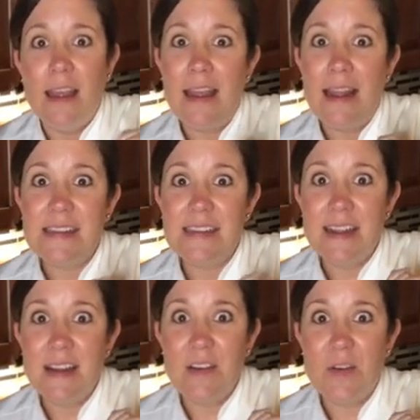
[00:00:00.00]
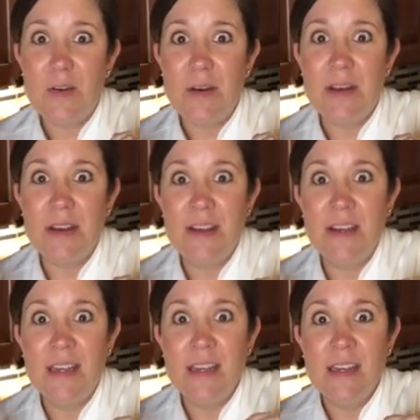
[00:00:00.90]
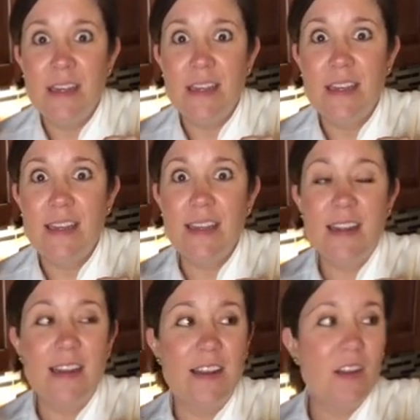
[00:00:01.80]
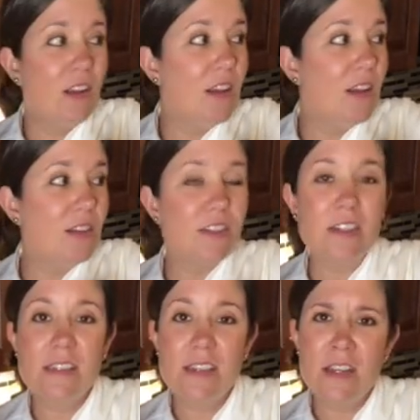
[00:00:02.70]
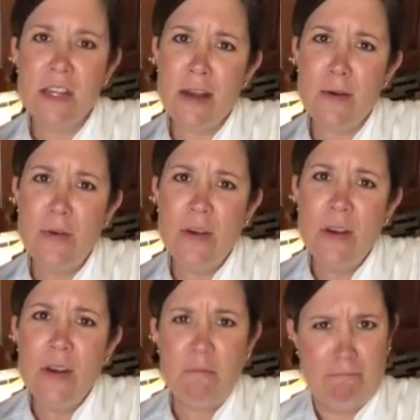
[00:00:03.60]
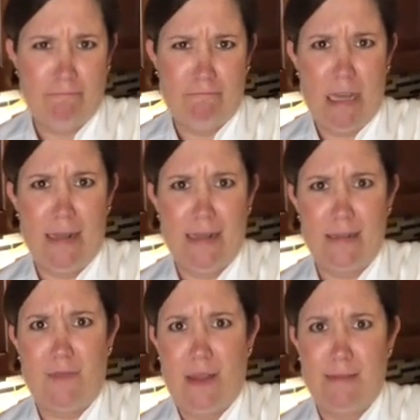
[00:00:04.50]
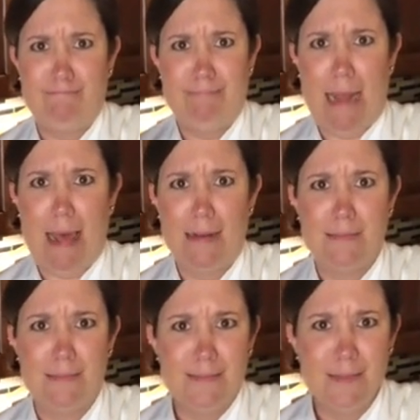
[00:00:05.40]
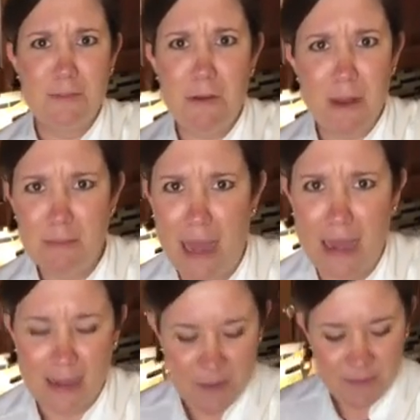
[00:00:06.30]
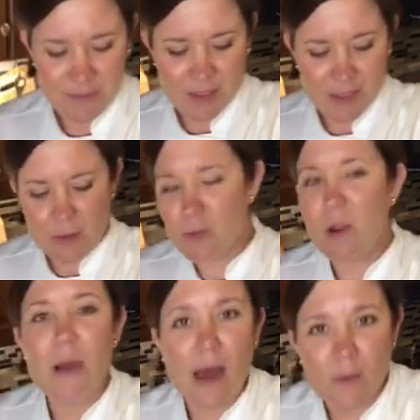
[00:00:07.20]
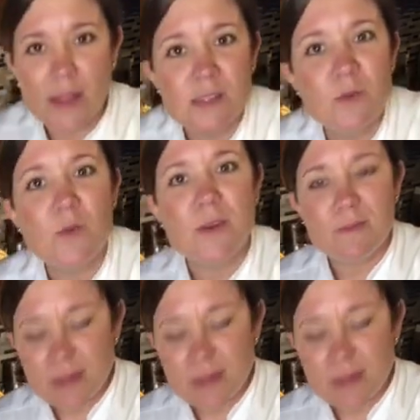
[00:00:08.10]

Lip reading: and I said, uh-oh. And it just, you know, I think it's fine. It'll grow right back. It'll grow out. That's what we've